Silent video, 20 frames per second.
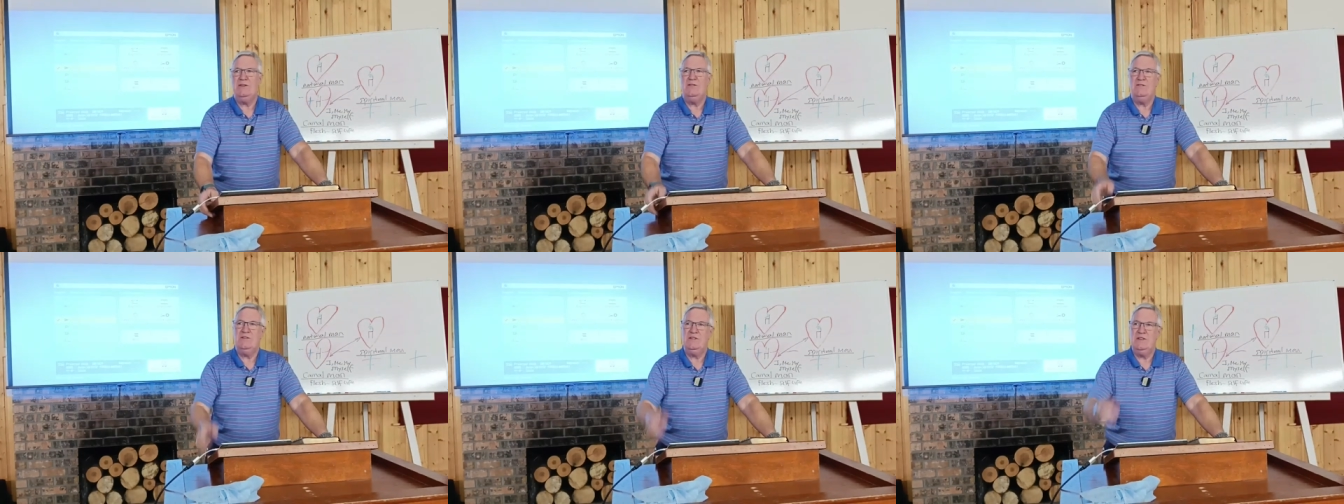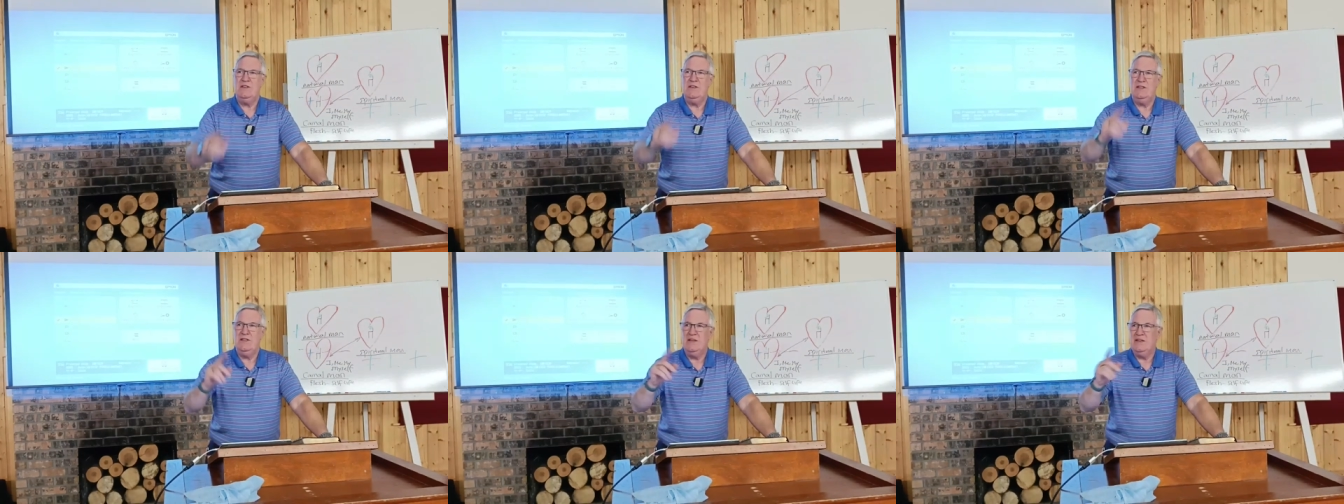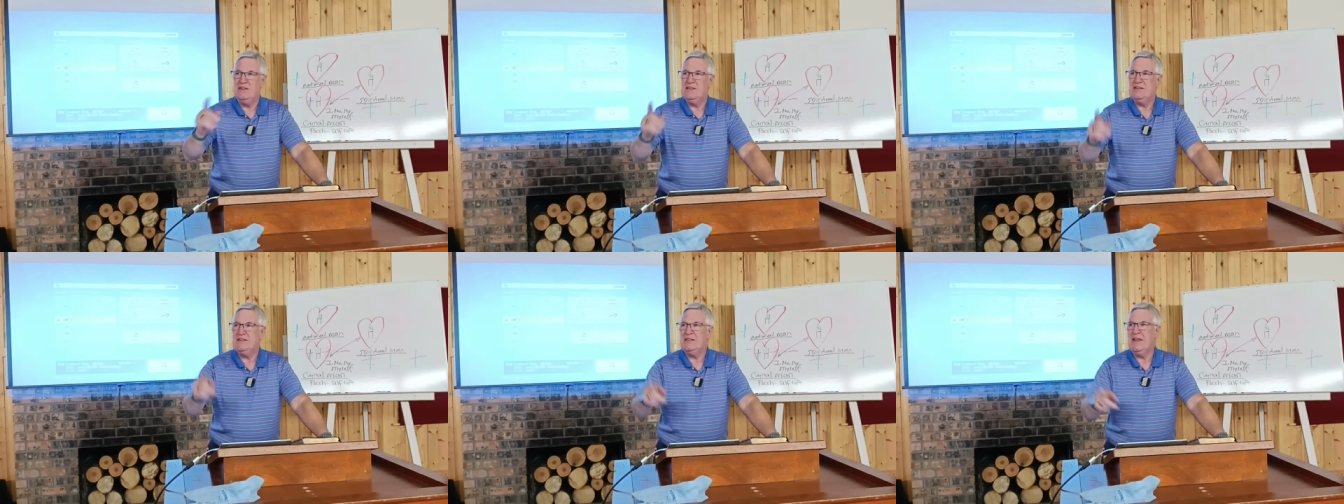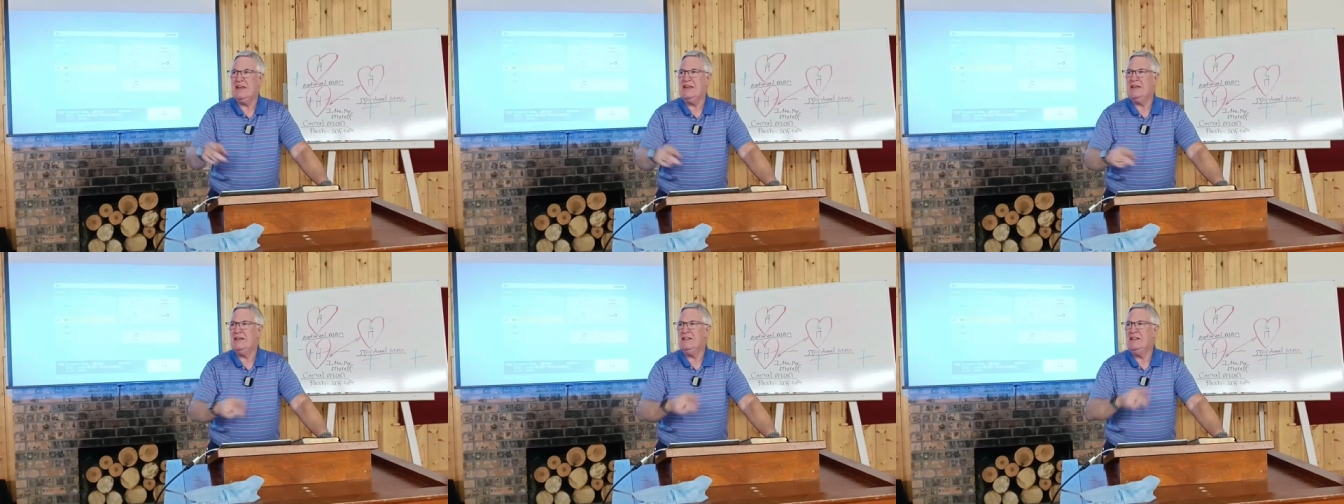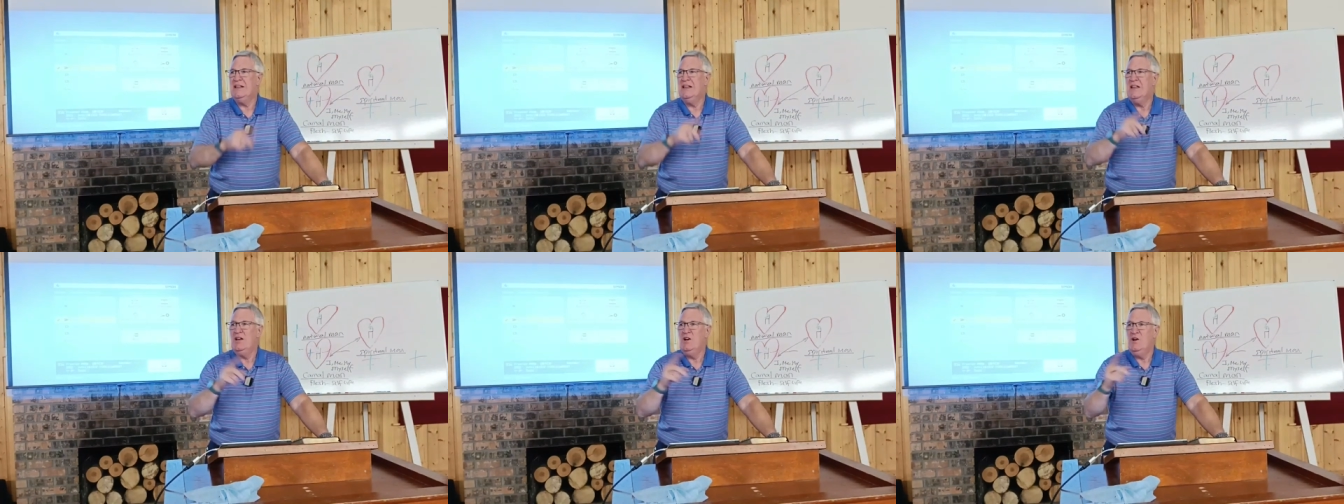you see this
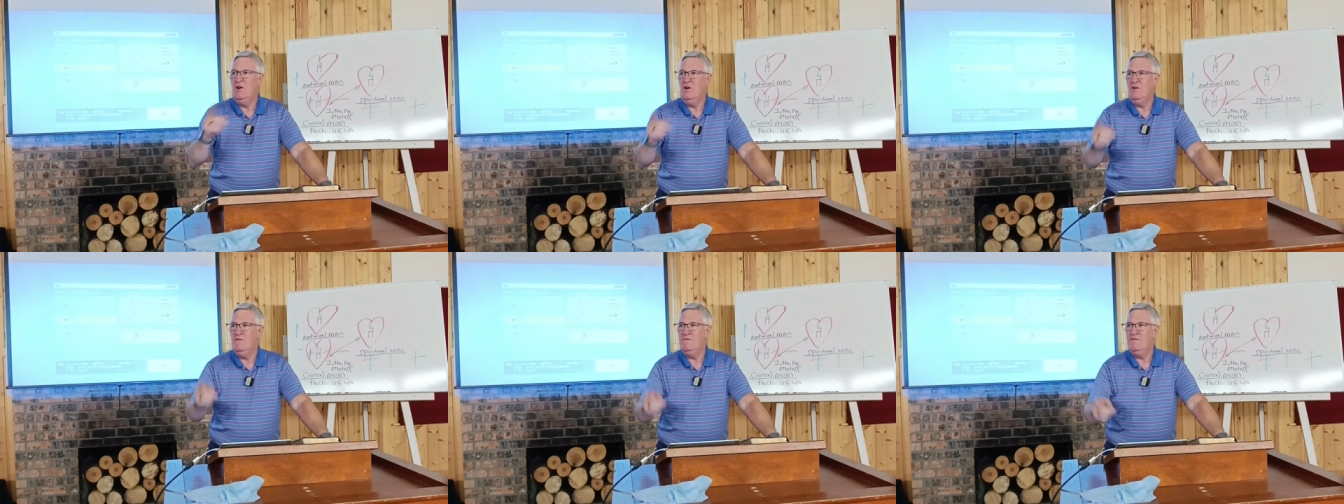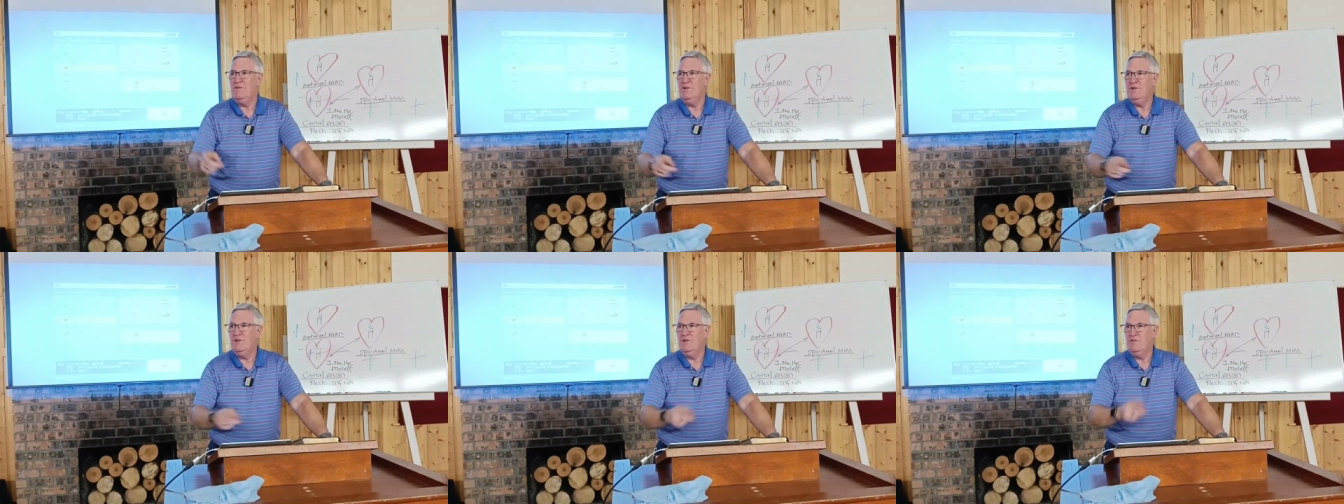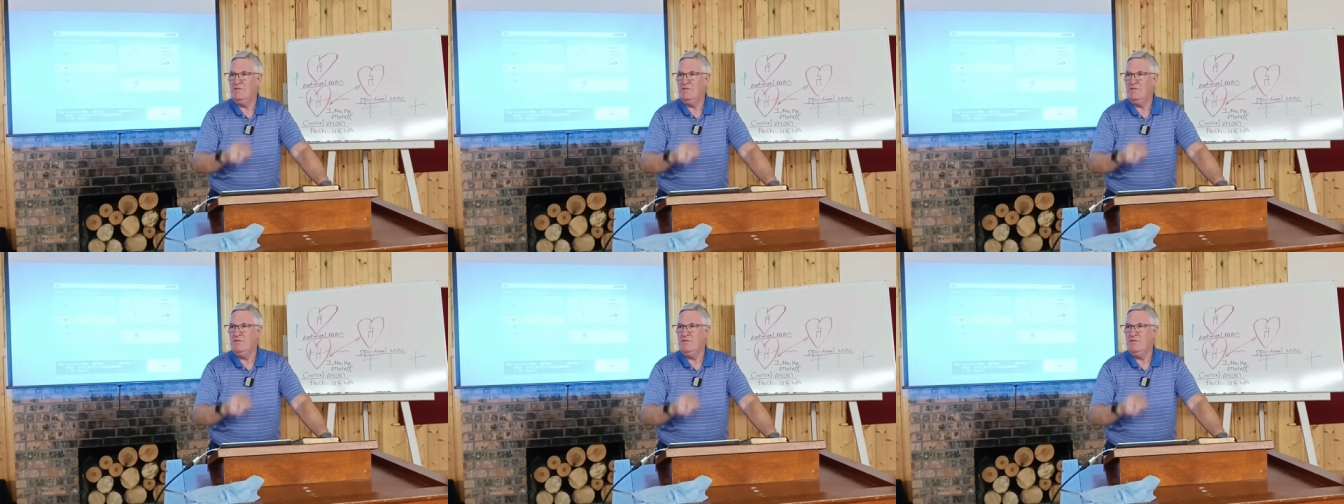cycle over and